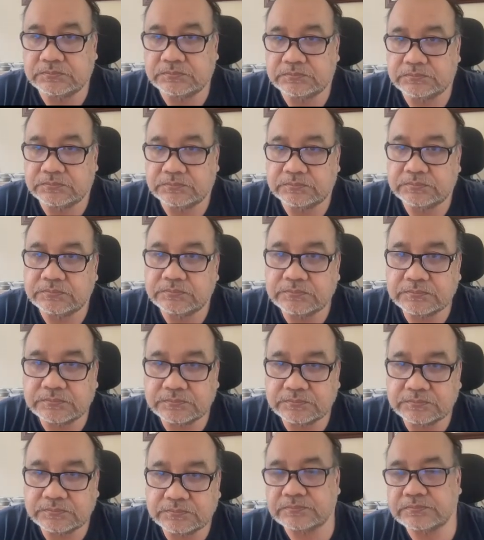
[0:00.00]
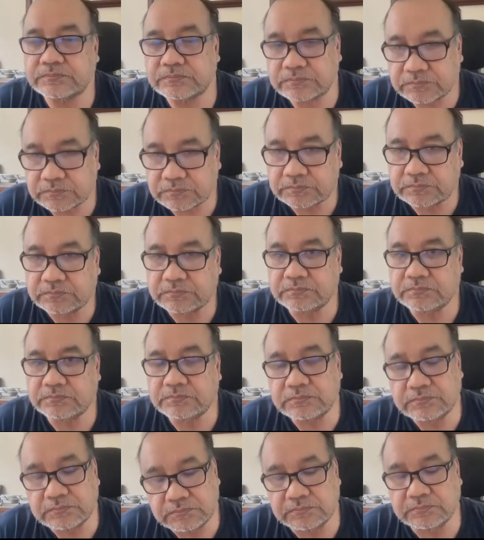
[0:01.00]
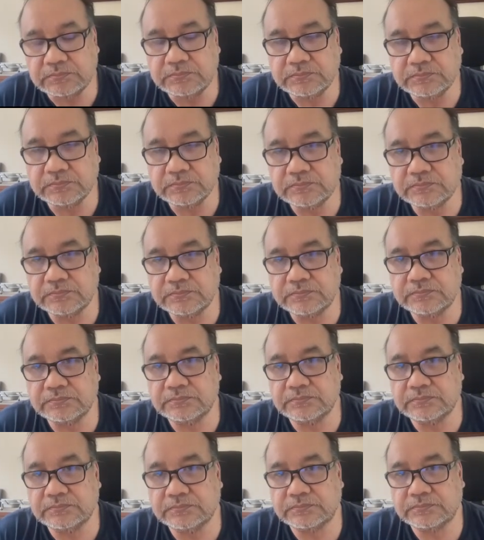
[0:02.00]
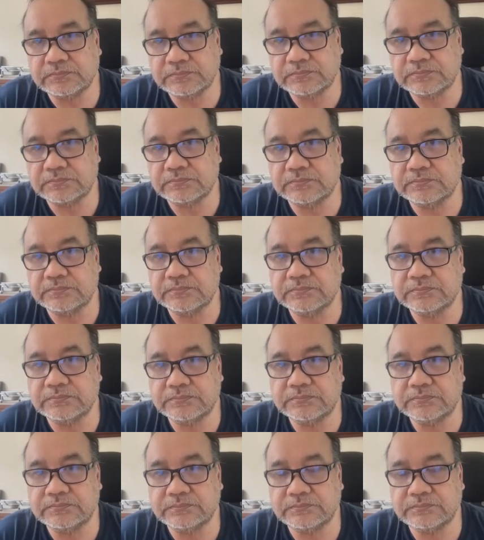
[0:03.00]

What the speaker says: This person isn't speaking.